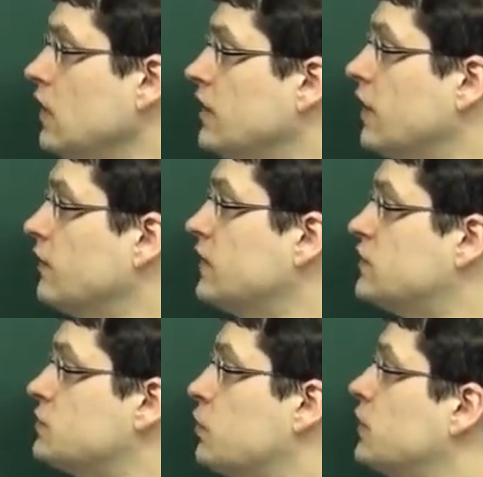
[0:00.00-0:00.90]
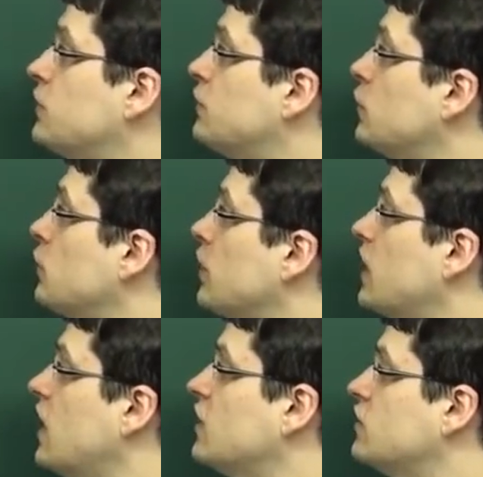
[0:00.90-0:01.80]
Now, these 2 points of view are in
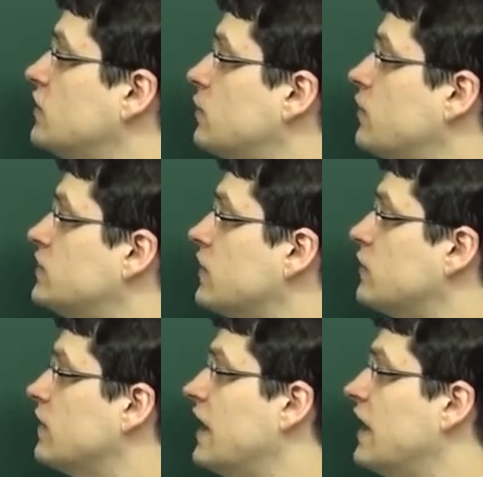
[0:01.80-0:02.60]
contrast with each other,